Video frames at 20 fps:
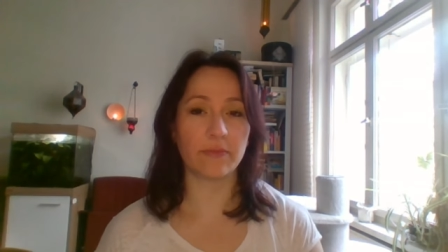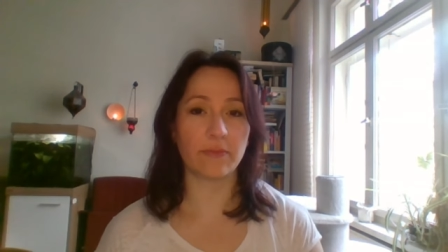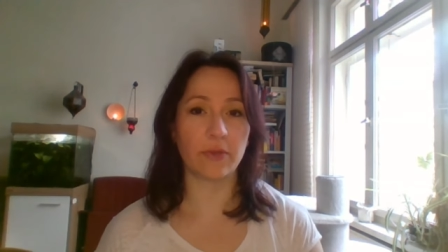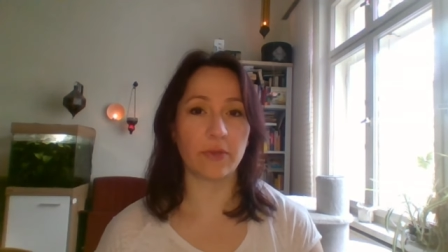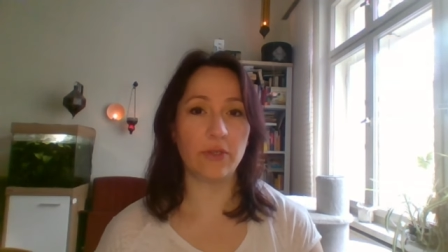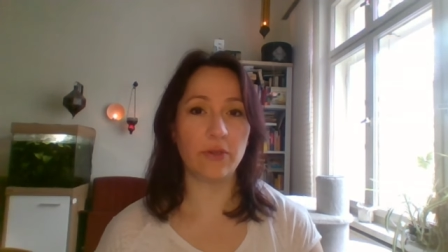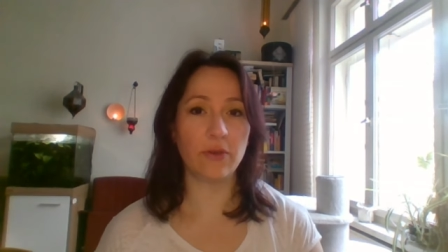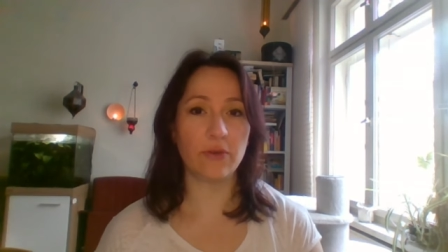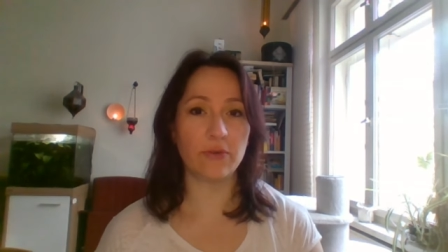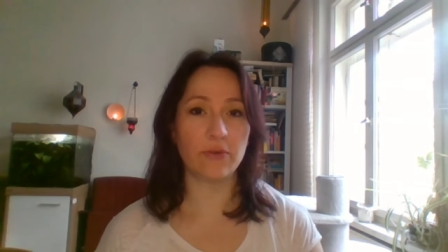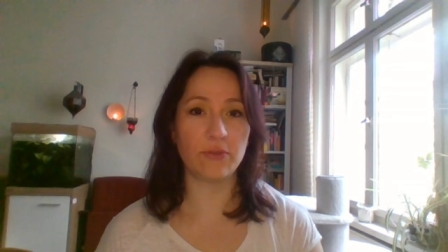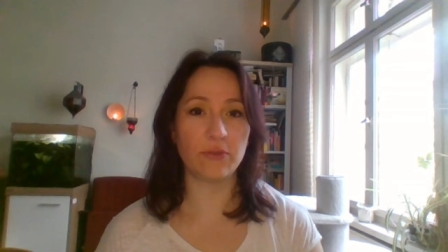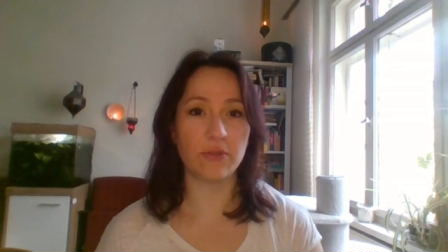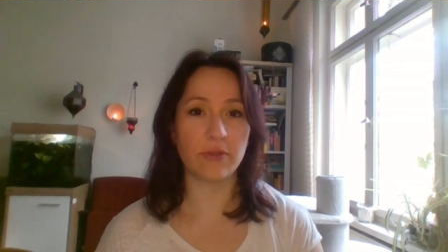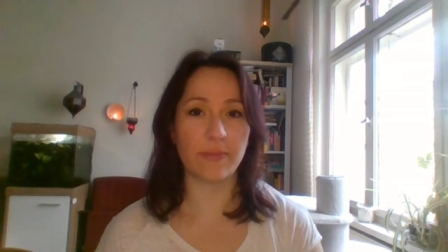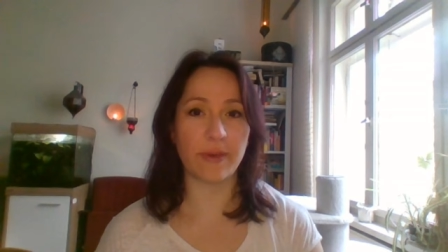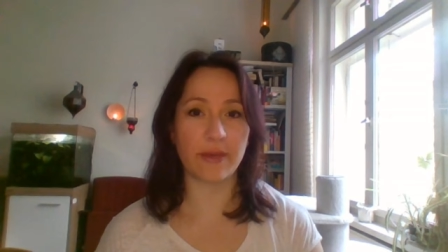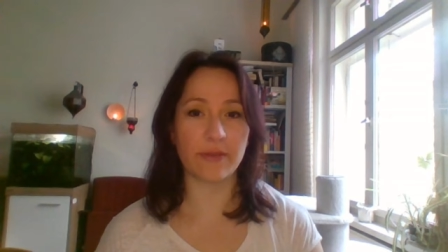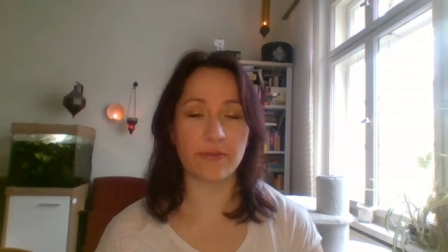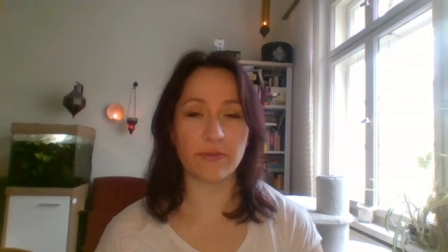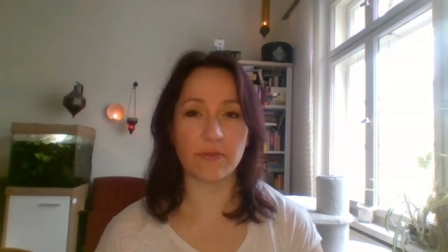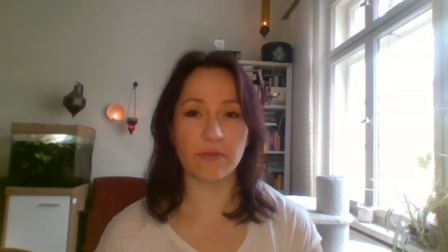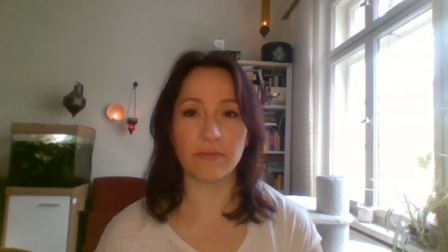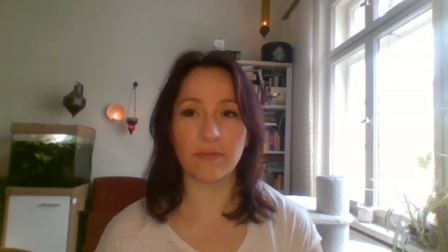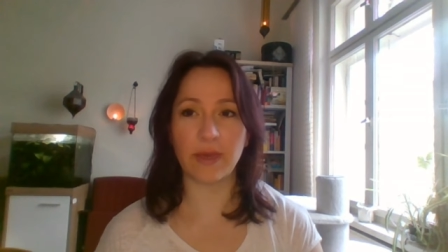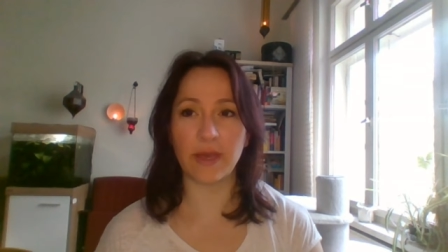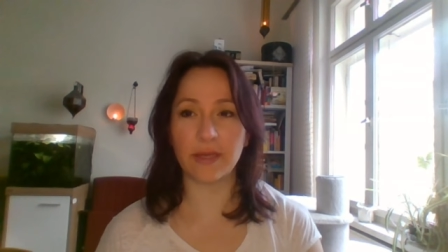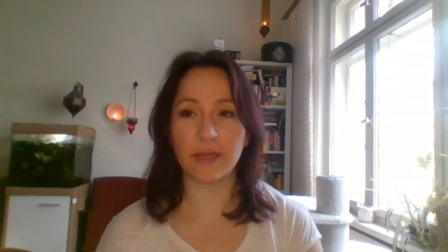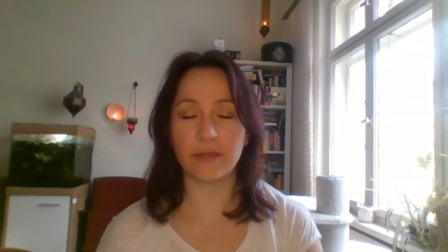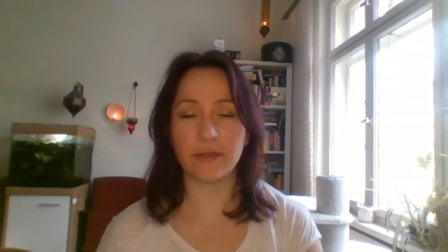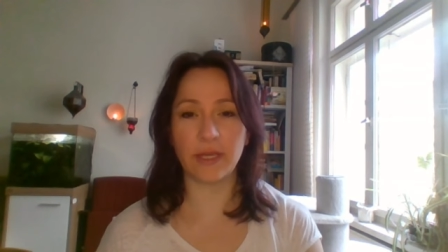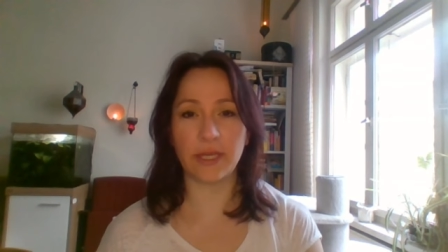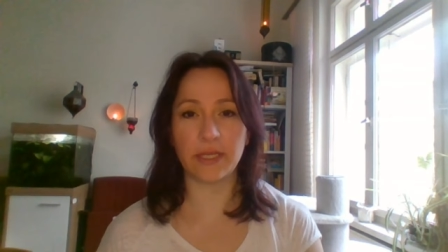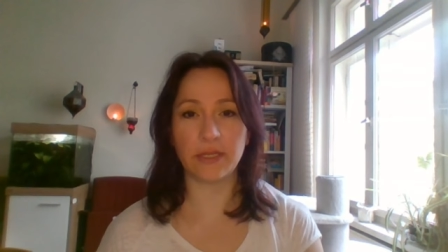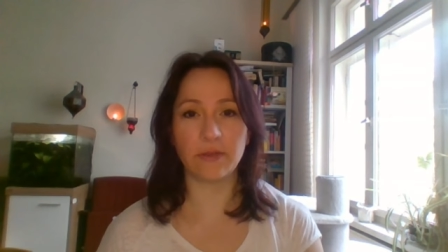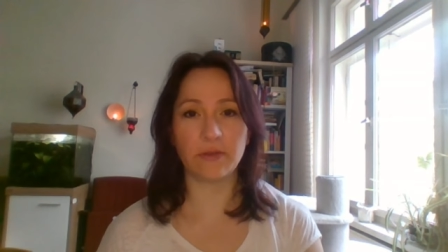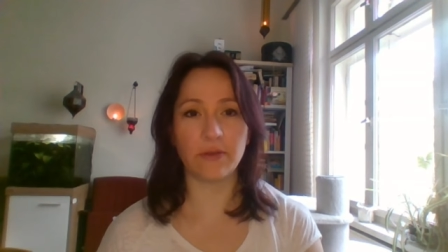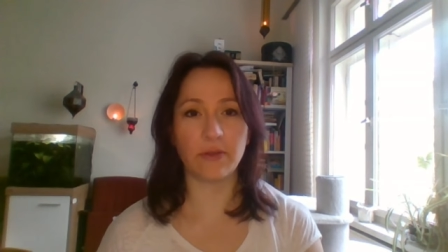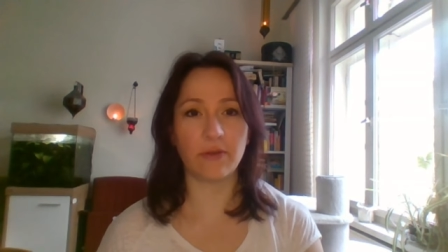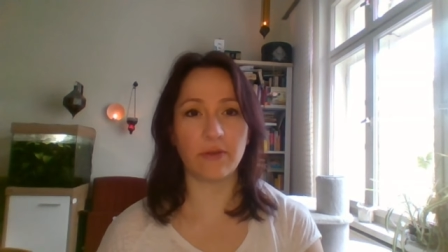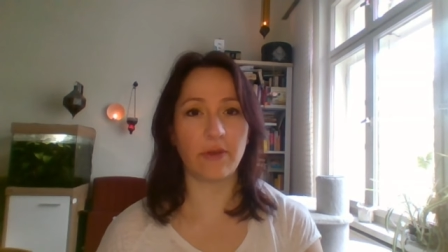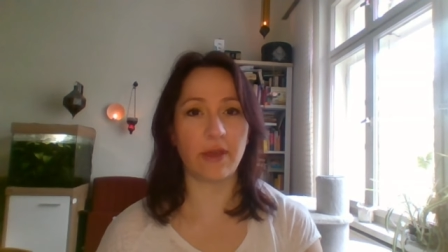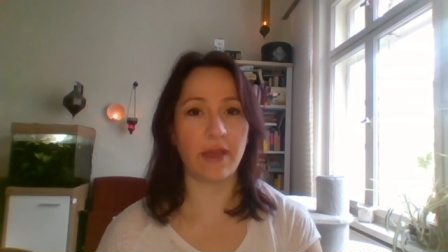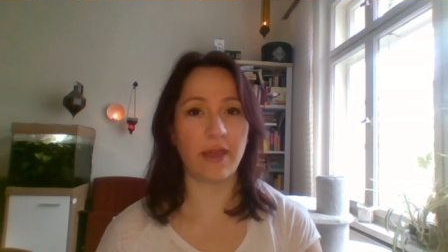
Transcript: when you go to the bathroom, I don't know,